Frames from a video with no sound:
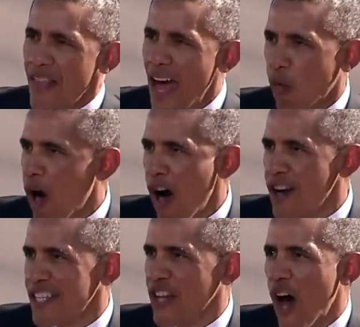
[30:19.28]
That
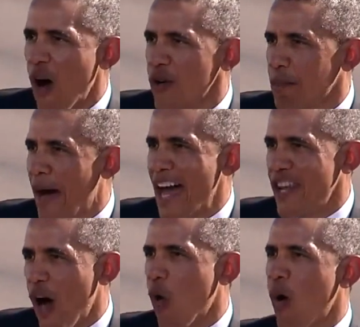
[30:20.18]
word is owned by
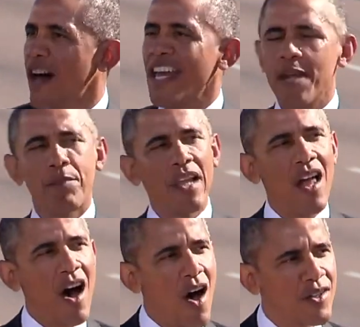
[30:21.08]
no one. It
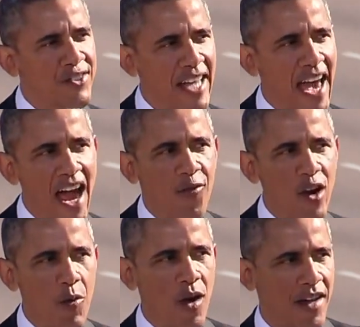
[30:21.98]
belongs to
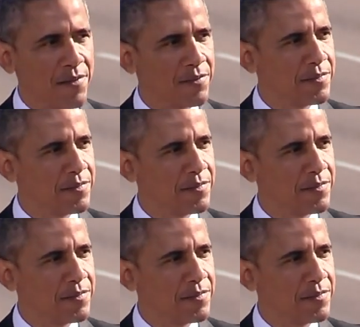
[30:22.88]
everyone.